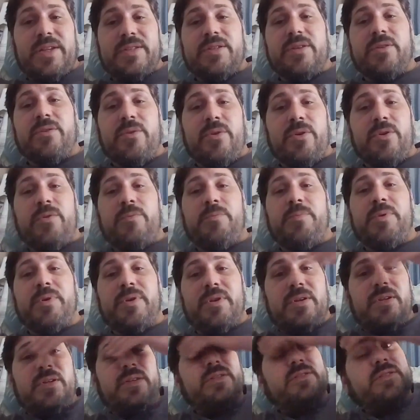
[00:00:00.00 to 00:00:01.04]
as a group
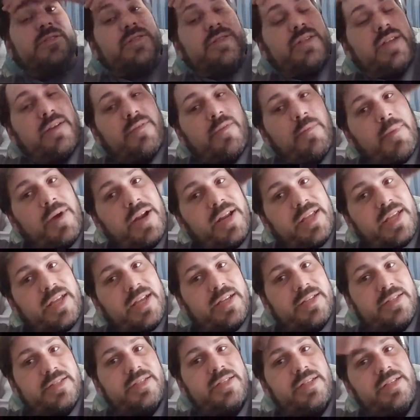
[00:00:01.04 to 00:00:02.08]
because everybody
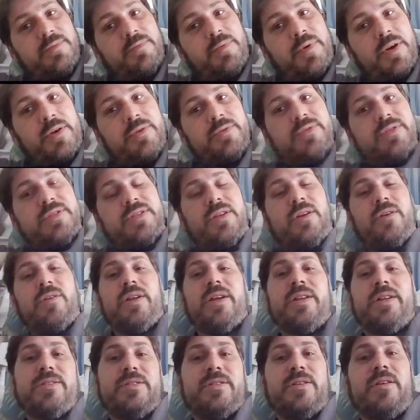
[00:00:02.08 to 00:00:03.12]
can't see the posts and all
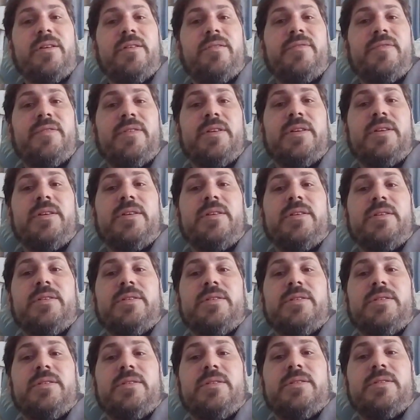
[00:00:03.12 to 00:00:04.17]
that stuff.
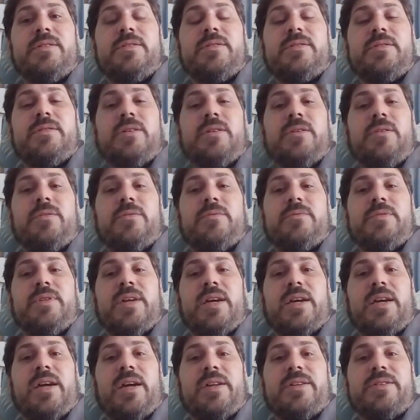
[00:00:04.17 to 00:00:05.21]
So
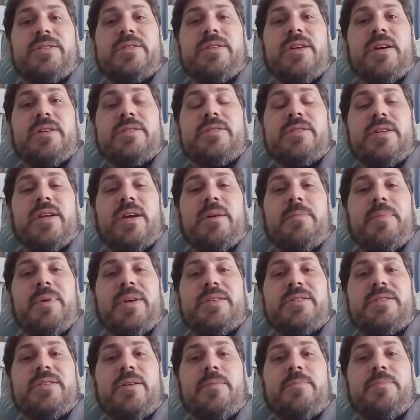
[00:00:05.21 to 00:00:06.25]
that kind of sucks that I
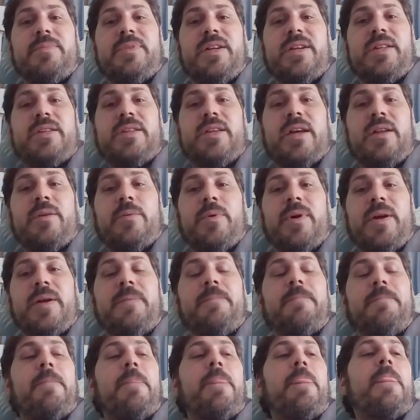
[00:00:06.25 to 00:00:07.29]
messed up and did it that way.
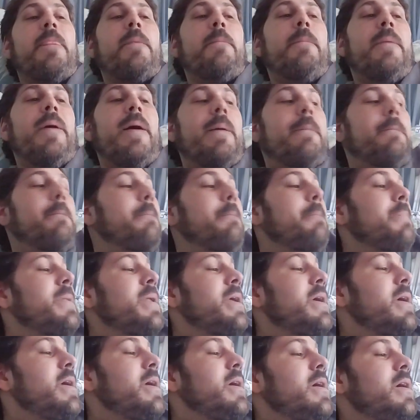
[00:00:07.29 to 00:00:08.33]
But
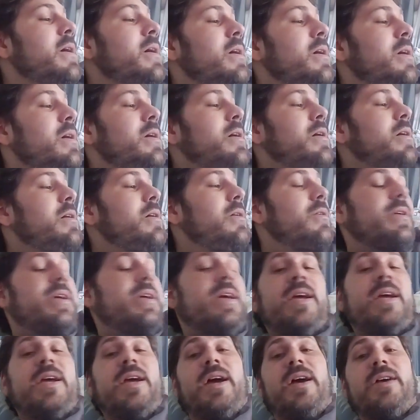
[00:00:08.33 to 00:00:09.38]

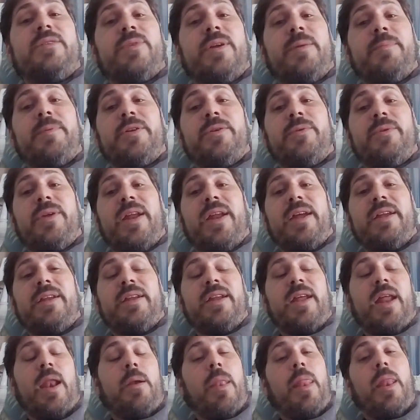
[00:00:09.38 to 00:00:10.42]
okay, guys, what I'm gonna do tonight
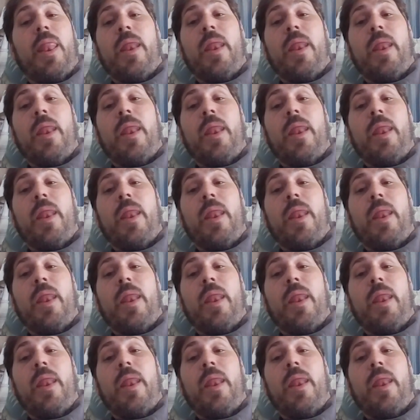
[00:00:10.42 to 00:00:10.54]
now?